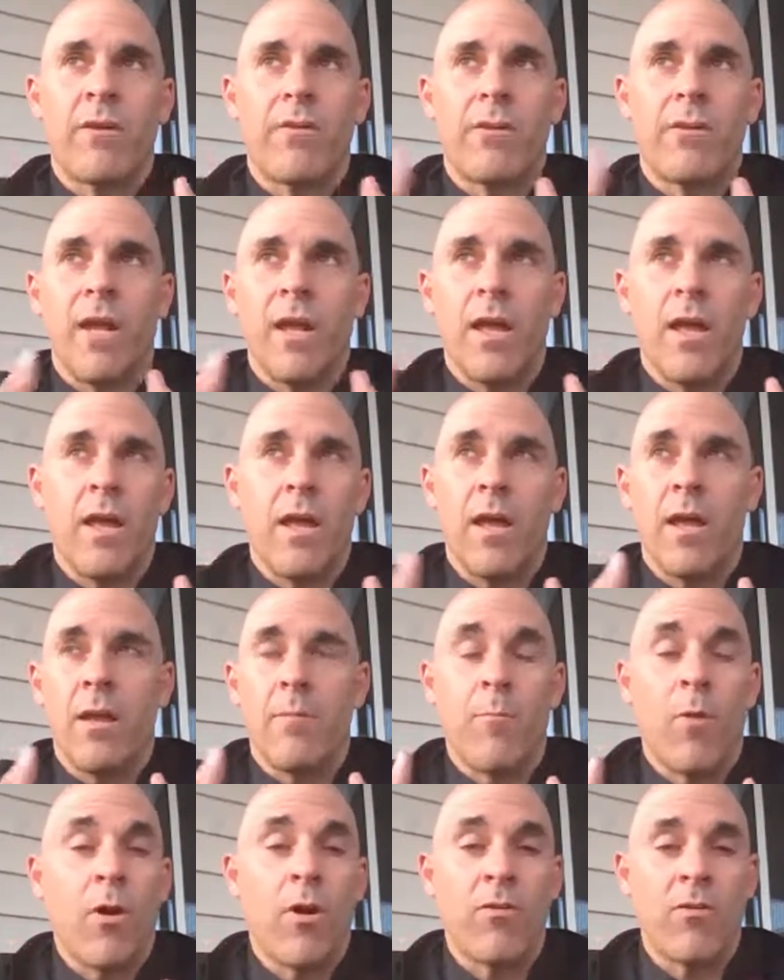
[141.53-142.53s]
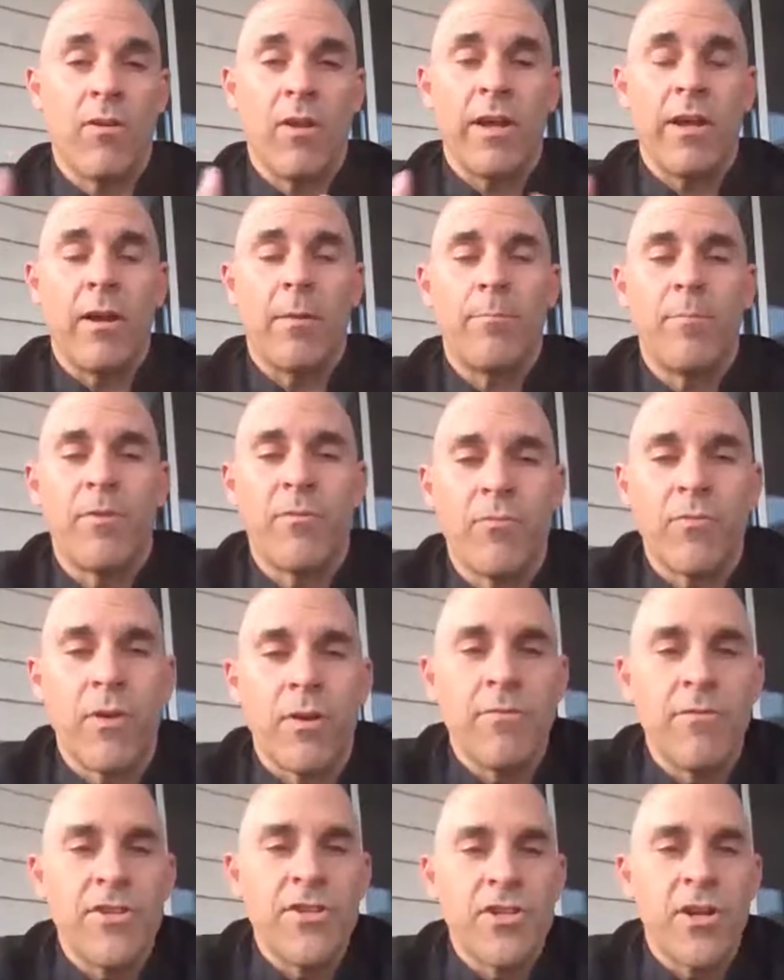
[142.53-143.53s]
Saturn and Mars lined up
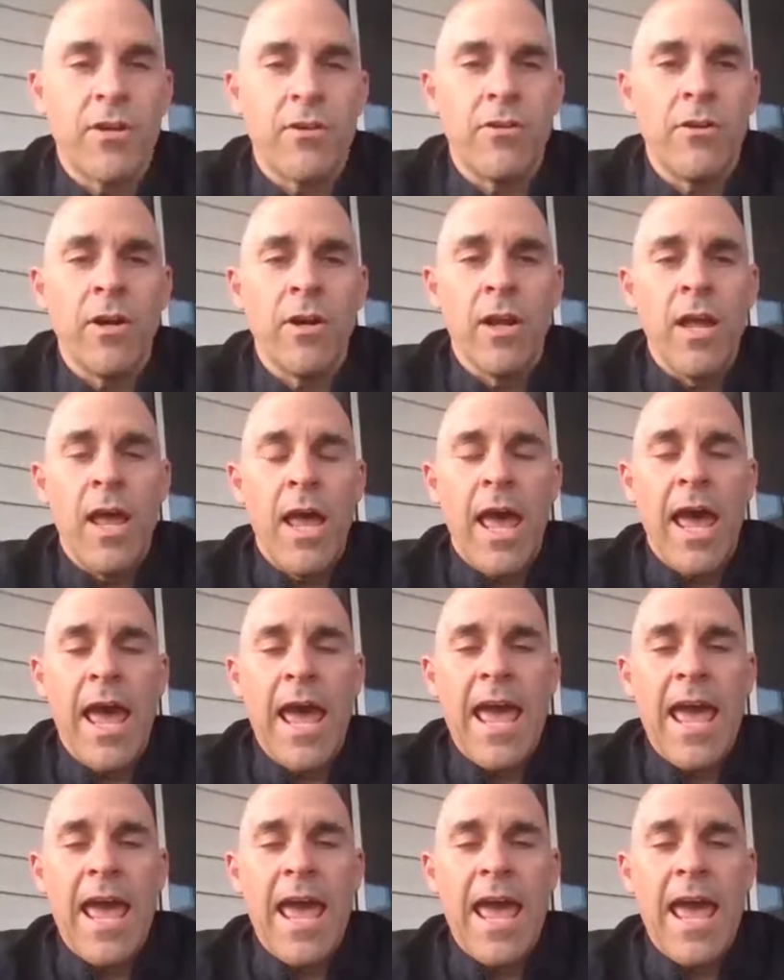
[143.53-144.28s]
in front of each other